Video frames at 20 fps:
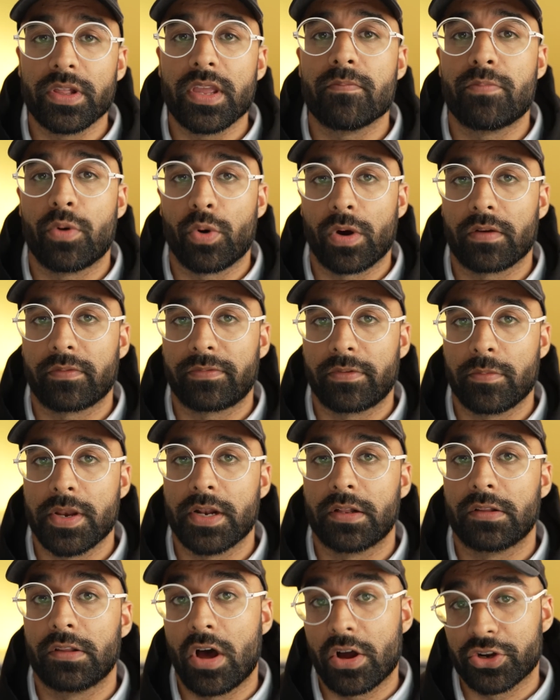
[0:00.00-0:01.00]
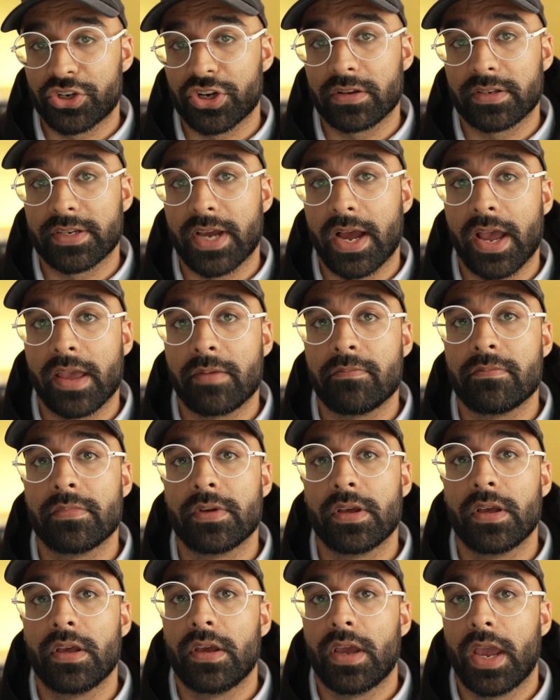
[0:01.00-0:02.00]
important for me to launch on time
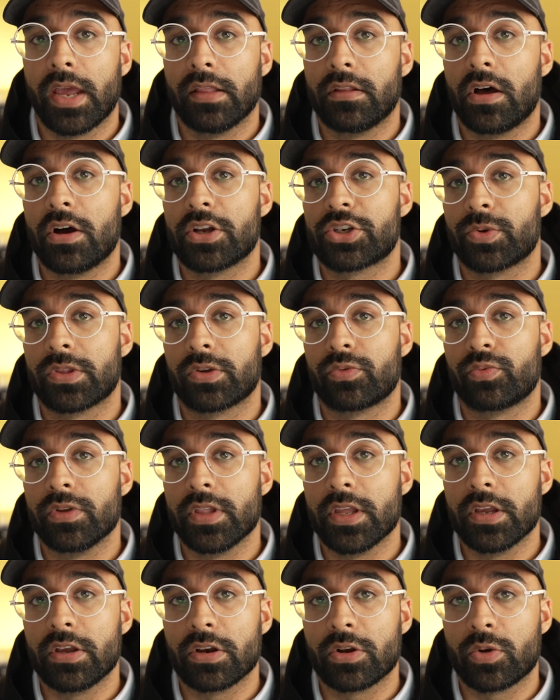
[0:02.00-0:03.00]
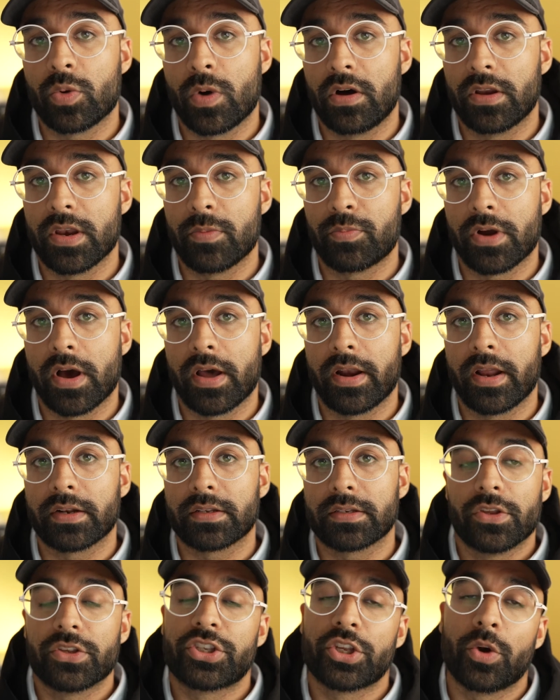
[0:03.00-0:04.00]
and launch with a really good quality
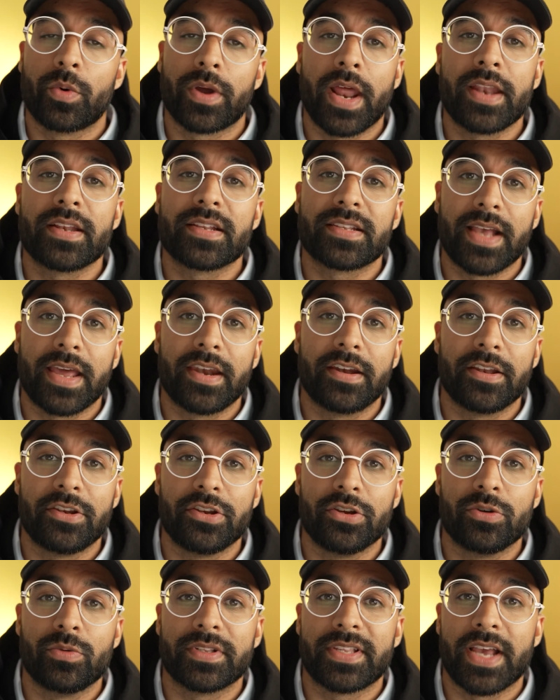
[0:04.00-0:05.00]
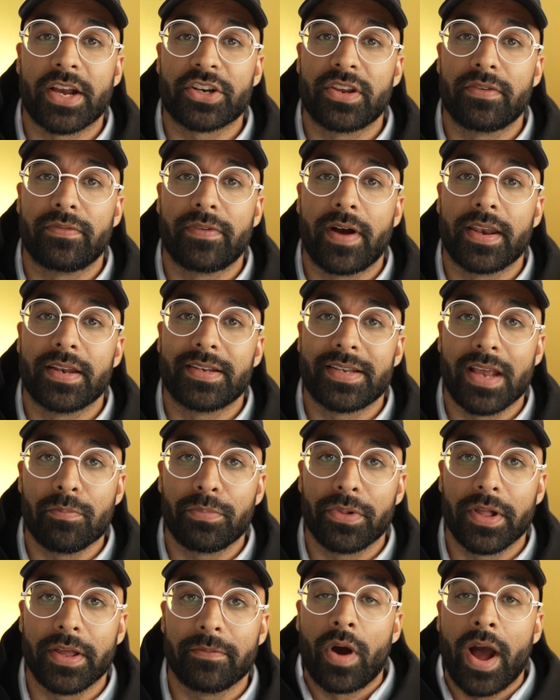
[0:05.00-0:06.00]
product. So what I decided to do was actually find a
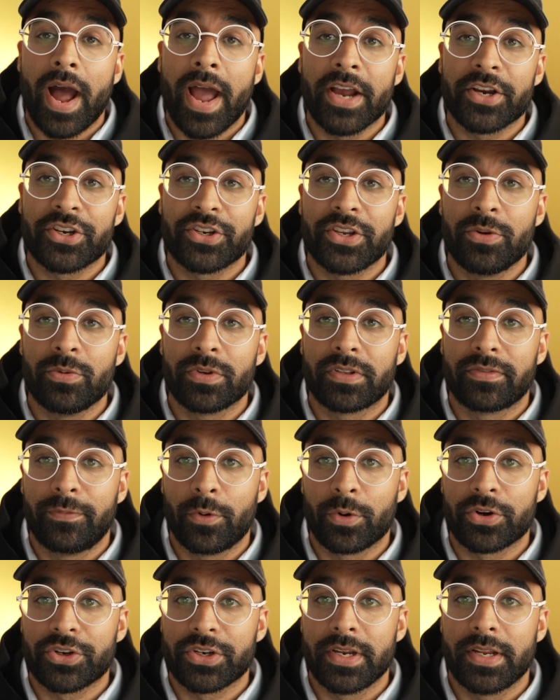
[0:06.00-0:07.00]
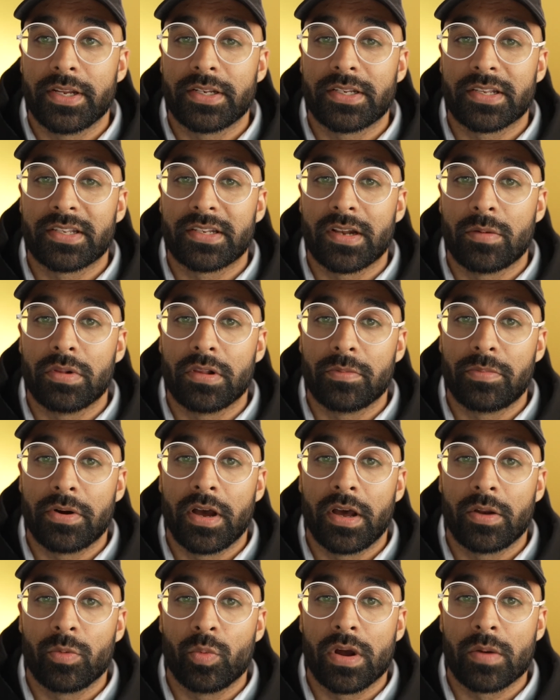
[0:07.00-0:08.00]
template. I actually was fortunate to stumble
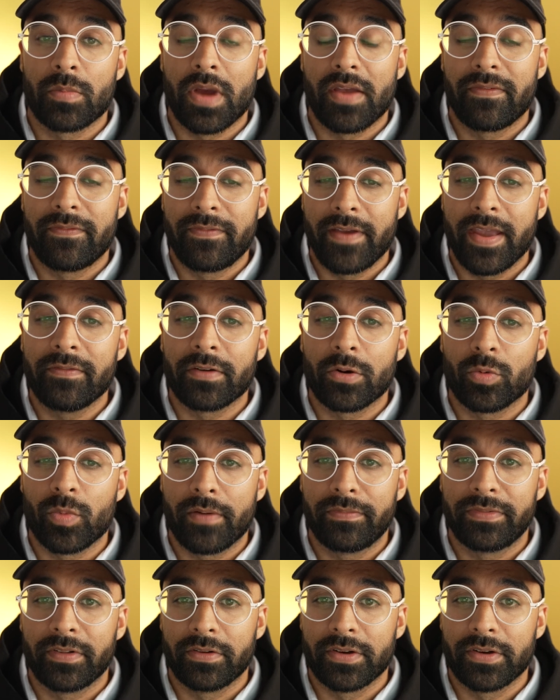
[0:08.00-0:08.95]
upon one of my favorite Webflow